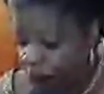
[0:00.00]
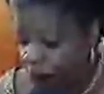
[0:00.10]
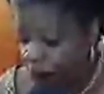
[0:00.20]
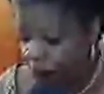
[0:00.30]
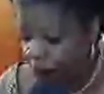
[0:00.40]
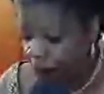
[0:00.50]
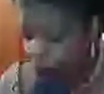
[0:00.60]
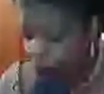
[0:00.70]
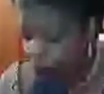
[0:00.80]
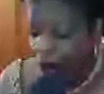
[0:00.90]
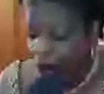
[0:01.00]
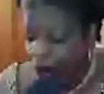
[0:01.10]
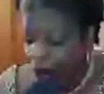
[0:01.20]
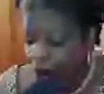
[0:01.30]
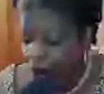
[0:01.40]
some people.
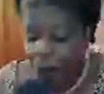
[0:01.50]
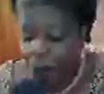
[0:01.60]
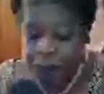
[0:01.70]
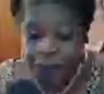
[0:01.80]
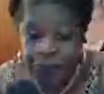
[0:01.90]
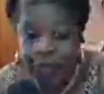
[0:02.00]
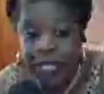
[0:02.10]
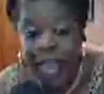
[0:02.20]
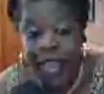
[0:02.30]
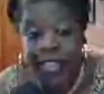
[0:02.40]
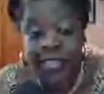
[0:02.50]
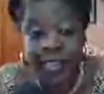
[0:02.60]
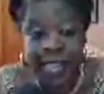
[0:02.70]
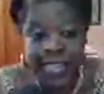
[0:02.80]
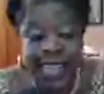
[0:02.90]
Um, yes,
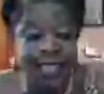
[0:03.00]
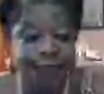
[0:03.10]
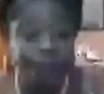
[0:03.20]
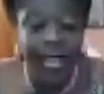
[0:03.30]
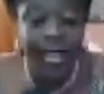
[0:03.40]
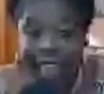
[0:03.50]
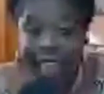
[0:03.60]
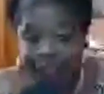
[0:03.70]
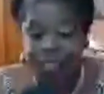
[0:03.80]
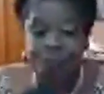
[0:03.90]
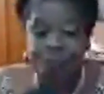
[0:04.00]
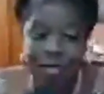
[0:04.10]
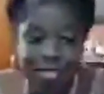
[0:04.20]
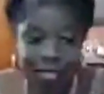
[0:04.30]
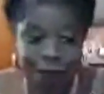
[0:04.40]
like I said, my
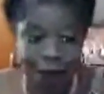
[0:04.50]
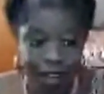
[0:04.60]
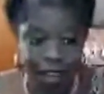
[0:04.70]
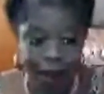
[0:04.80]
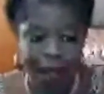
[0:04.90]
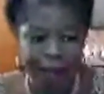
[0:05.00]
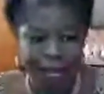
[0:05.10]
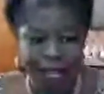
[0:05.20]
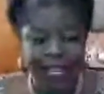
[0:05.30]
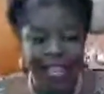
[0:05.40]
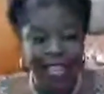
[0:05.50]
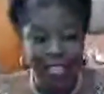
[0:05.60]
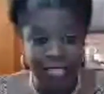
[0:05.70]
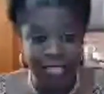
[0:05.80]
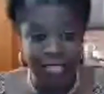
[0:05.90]
accountability part, I, I mean, like,
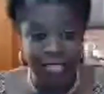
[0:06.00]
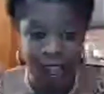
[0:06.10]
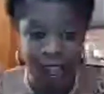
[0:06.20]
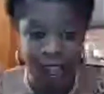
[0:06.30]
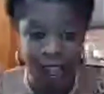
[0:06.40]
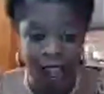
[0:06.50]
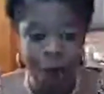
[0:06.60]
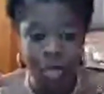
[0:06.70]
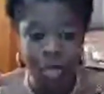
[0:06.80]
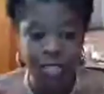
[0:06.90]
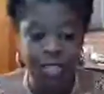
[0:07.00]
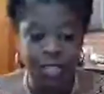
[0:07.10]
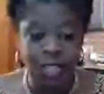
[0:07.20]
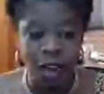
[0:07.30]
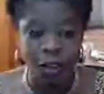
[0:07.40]
literally, I want you to
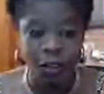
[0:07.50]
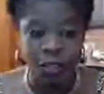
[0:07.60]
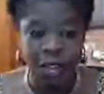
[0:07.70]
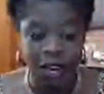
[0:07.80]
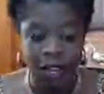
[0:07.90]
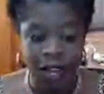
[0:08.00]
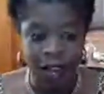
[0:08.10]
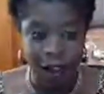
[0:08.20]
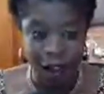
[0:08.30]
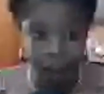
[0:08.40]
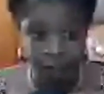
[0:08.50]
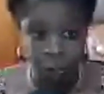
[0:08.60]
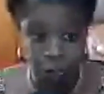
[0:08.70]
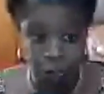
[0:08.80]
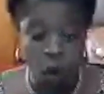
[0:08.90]
know that I'm
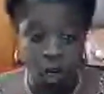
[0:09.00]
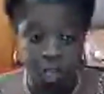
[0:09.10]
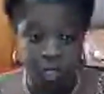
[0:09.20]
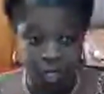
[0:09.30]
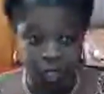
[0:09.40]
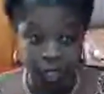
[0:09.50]
shocked